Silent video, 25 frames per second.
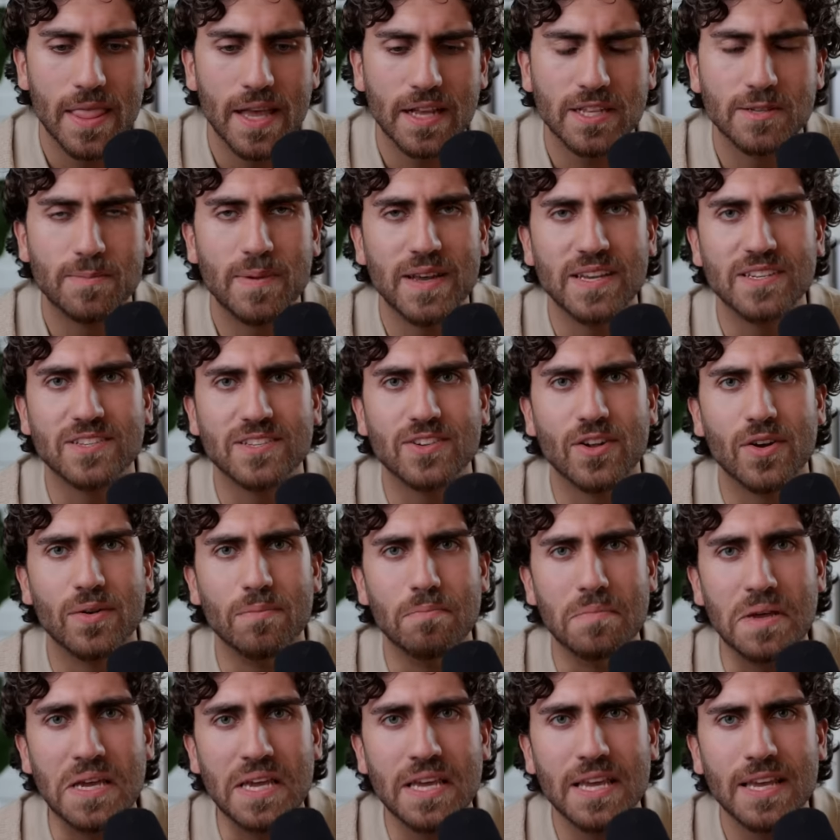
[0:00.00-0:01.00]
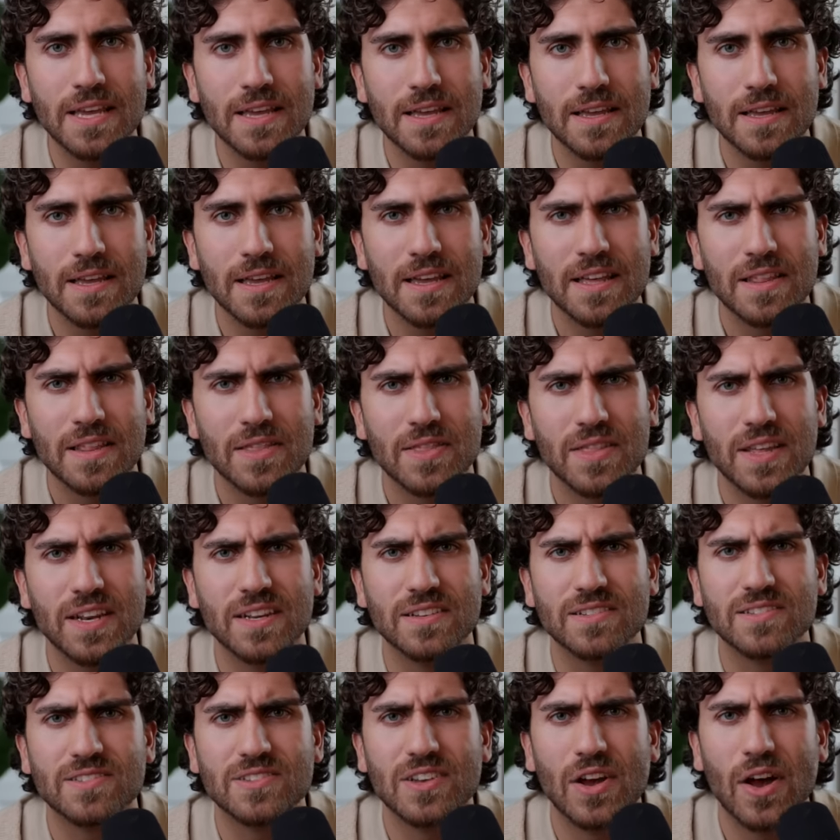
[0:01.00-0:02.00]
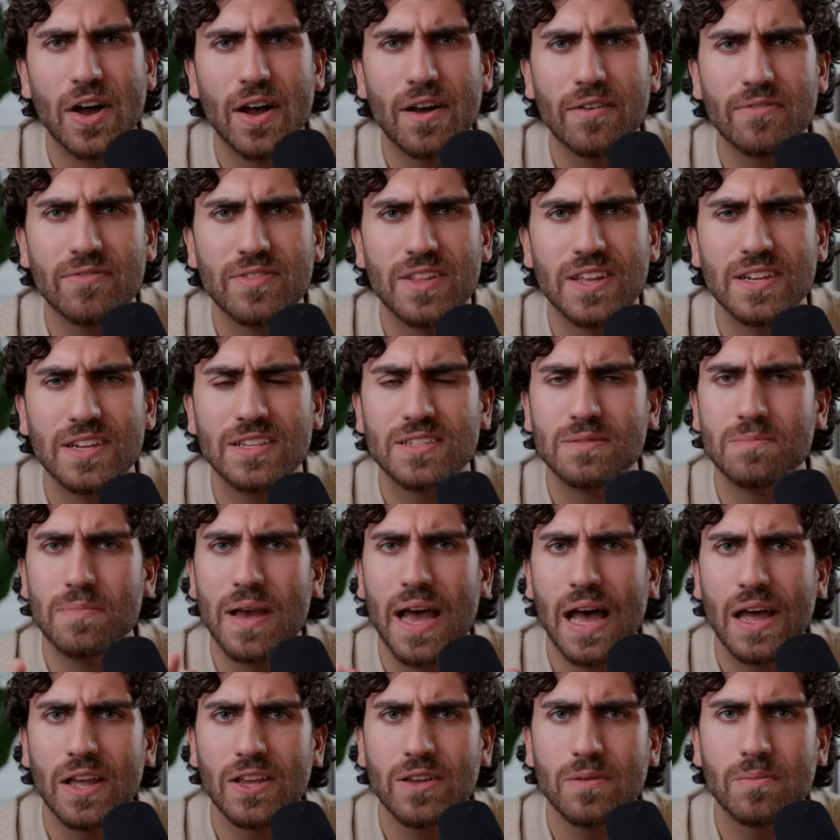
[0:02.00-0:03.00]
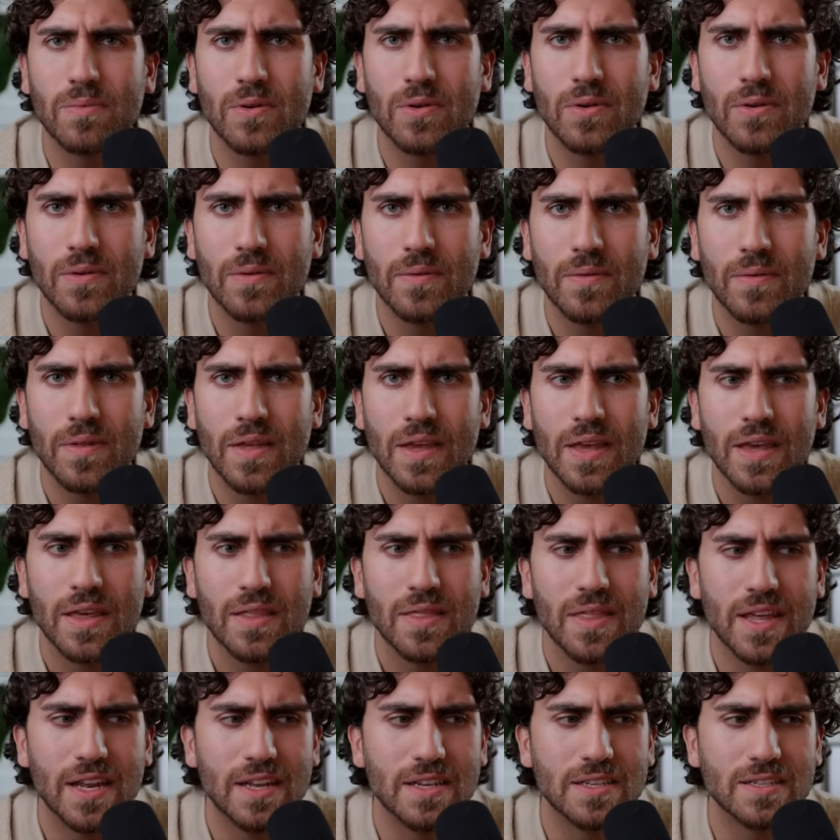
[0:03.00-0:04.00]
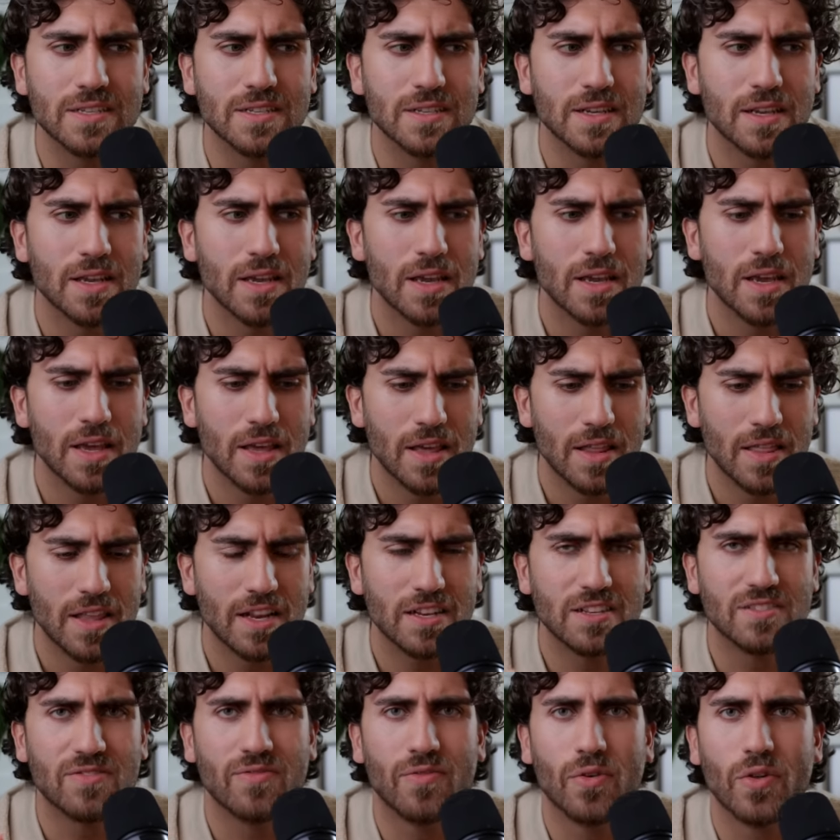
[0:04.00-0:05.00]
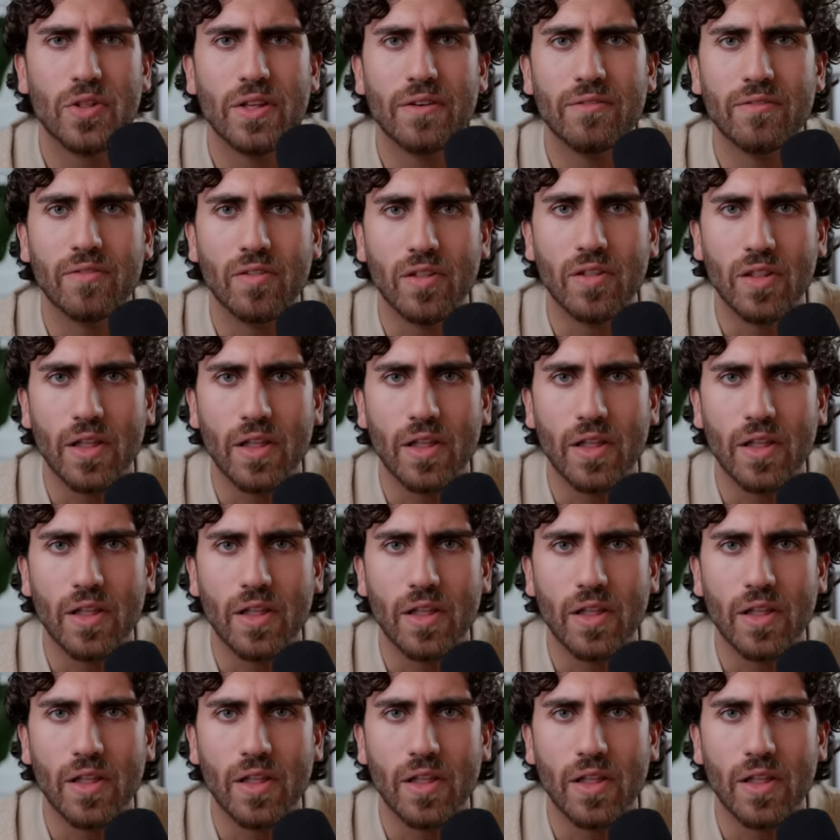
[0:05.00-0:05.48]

that's based on me, that is soft, that is malleable, that is that is full of